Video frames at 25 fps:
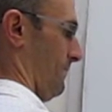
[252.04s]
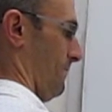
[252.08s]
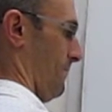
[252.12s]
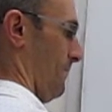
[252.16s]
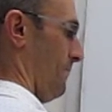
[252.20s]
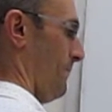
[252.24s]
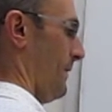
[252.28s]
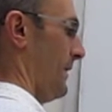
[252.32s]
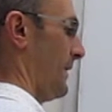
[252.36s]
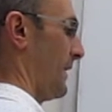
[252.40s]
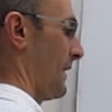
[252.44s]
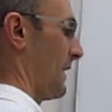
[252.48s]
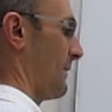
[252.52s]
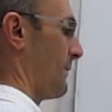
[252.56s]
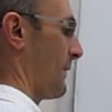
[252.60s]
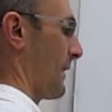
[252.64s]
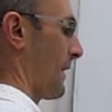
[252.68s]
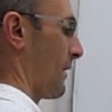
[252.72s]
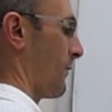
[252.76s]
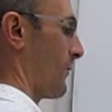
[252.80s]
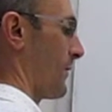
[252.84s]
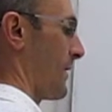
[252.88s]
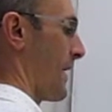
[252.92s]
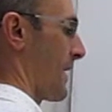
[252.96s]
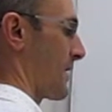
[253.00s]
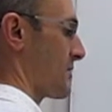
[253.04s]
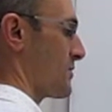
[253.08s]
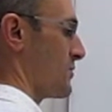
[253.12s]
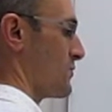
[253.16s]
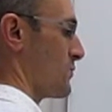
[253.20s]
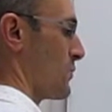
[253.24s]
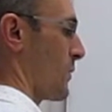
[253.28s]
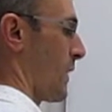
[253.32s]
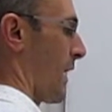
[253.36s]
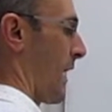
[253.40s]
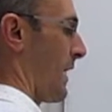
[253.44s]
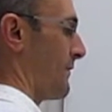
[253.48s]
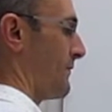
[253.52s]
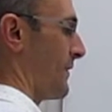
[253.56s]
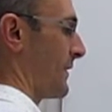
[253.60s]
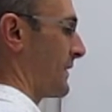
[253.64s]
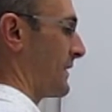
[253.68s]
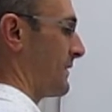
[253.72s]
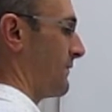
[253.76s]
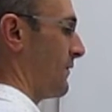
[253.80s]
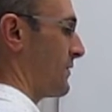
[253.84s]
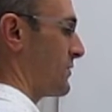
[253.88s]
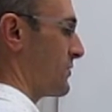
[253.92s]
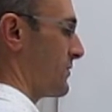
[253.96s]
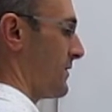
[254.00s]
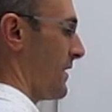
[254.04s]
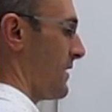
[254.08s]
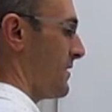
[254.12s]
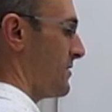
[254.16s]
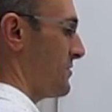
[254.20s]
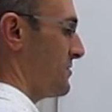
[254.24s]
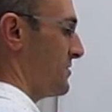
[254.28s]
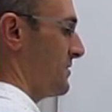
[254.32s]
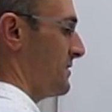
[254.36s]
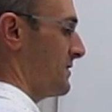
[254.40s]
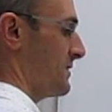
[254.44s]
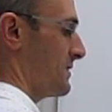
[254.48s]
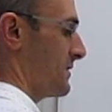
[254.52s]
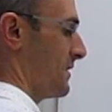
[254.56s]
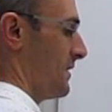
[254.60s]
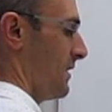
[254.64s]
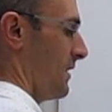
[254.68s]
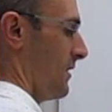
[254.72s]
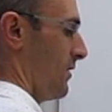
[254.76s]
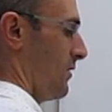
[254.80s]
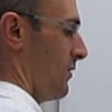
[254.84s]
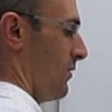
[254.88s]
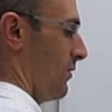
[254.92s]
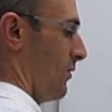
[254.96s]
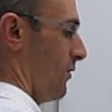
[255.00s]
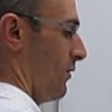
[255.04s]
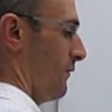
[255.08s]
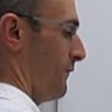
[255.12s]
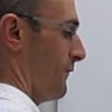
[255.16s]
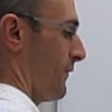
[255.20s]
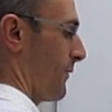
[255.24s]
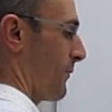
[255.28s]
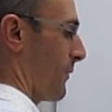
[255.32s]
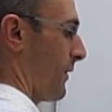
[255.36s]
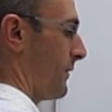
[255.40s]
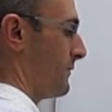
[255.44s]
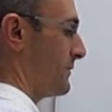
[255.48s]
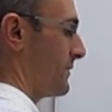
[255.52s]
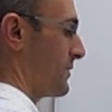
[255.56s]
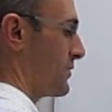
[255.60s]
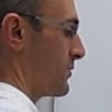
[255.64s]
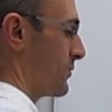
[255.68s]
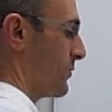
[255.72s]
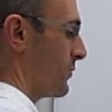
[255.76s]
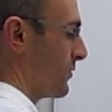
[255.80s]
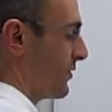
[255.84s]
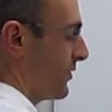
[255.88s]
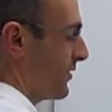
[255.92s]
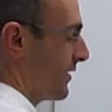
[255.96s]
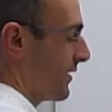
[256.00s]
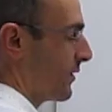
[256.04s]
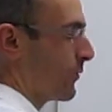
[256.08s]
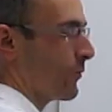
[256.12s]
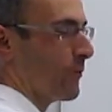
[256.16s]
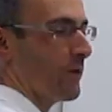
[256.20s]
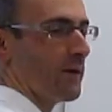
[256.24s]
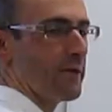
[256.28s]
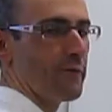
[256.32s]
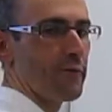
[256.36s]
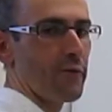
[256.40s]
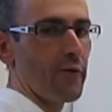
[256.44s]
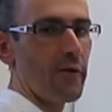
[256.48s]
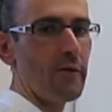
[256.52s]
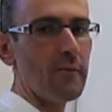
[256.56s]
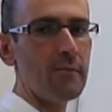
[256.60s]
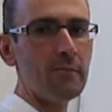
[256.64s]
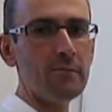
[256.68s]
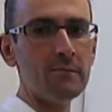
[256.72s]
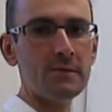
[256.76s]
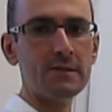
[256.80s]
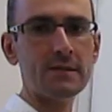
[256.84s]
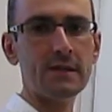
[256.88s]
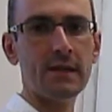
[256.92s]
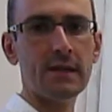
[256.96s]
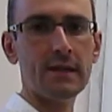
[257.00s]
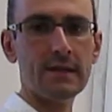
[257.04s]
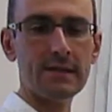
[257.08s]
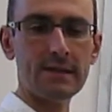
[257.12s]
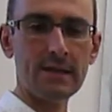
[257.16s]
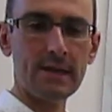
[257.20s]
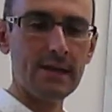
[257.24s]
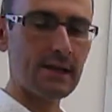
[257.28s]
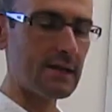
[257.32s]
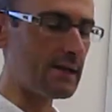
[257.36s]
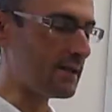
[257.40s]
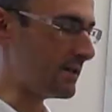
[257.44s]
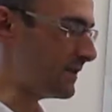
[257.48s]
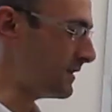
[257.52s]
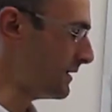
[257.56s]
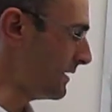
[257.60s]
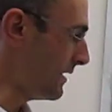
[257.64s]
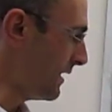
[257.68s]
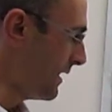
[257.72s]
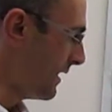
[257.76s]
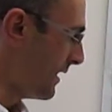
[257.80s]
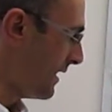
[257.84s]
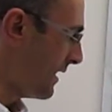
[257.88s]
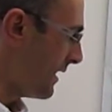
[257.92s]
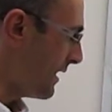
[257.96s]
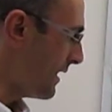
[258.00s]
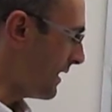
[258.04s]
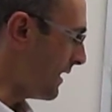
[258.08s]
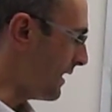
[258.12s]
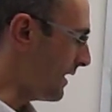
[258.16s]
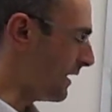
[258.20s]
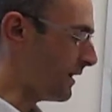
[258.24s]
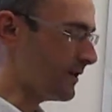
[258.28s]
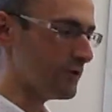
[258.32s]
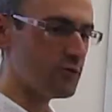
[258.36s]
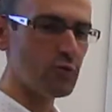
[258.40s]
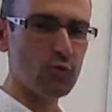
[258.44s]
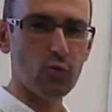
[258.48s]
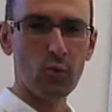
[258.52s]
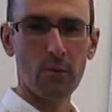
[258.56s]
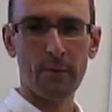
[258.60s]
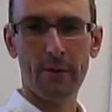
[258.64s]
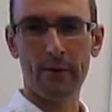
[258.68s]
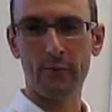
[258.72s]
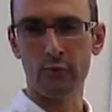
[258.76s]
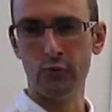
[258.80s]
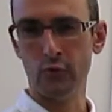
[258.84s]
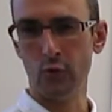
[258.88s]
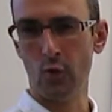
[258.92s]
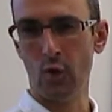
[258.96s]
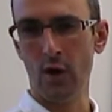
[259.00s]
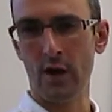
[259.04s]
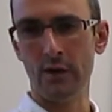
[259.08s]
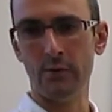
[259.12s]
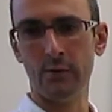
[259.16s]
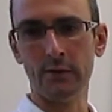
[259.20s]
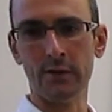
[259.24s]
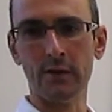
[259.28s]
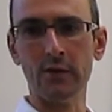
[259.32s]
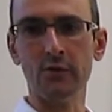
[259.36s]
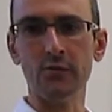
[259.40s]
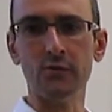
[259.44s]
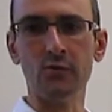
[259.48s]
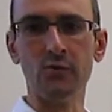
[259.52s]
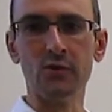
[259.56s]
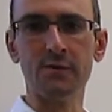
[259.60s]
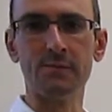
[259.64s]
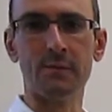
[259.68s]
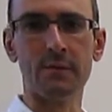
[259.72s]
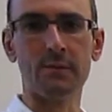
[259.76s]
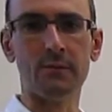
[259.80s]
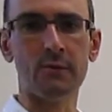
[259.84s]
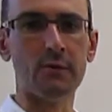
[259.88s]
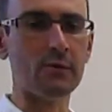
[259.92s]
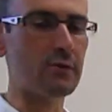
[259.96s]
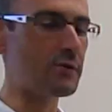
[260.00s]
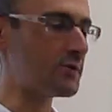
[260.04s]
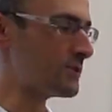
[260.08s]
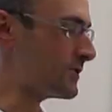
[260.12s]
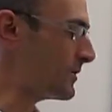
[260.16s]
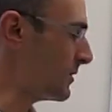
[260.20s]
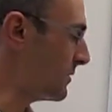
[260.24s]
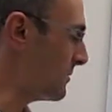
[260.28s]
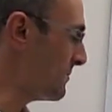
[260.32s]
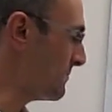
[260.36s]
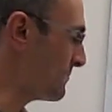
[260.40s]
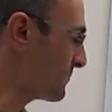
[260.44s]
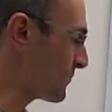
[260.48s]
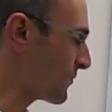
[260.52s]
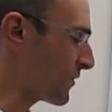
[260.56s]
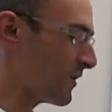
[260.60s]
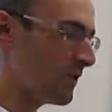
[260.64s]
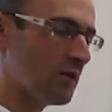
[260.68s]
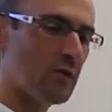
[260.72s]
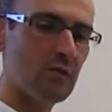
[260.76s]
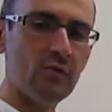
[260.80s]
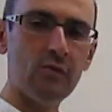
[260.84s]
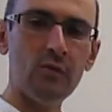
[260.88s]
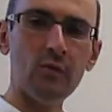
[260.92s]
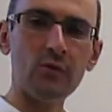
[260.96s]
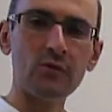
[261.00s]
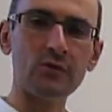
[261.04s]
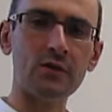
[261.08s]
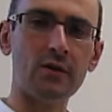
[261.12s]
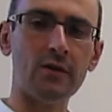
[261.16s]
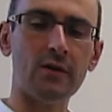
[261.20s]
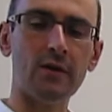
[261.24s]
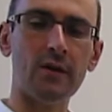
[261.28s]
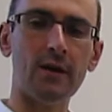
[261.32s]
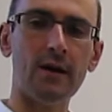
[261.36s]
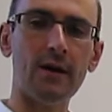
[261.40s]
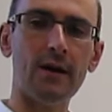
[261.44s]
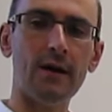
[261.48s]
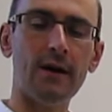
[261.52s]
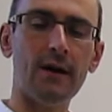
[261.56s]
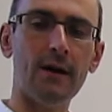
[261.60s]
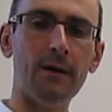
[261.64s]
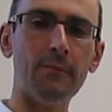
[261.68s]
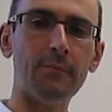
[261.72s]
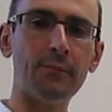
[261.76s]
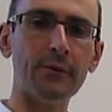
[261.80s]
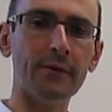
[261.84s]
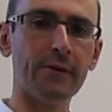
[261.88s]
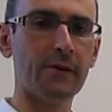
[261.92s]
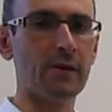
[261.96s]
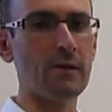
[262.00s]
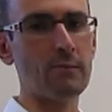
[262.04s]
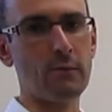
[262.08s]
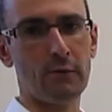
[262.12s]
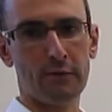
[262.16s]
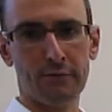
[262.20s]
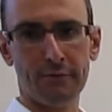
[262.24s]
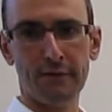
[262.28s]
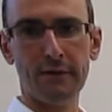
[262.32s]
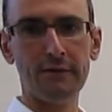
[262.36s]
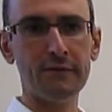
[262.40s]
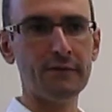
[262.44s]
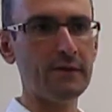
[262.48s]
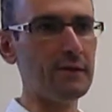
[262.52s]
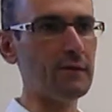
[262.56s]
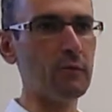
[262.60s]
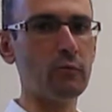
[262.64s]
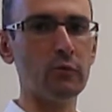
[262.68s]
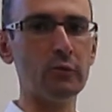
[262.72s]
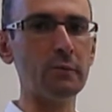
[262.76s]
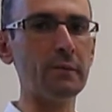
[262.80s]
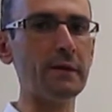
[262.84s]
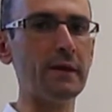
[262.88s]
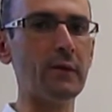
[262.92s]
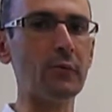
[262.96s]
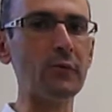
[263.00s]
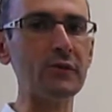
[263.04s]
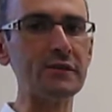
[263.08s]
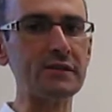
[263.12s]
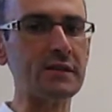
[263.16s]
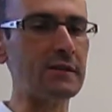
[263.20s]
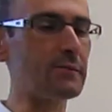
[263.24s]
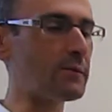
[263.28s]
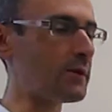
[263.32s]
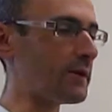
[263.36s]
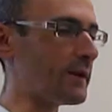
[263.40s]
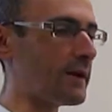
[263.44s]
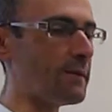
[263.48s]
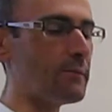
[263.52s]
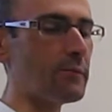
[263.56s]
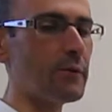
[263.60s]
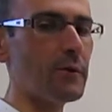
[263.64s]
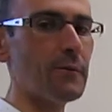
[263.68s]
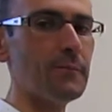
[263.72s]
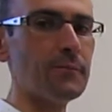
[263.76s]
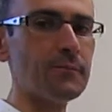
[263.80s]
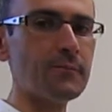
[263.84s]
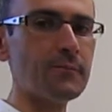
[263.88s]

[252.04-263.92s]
many chemical reactions will have activation energies of around this order, anywhere from, say, 10 uh, to about 200 kilojoules per mole or so. Those are uh, a pretty common 50 would be a reasonable number.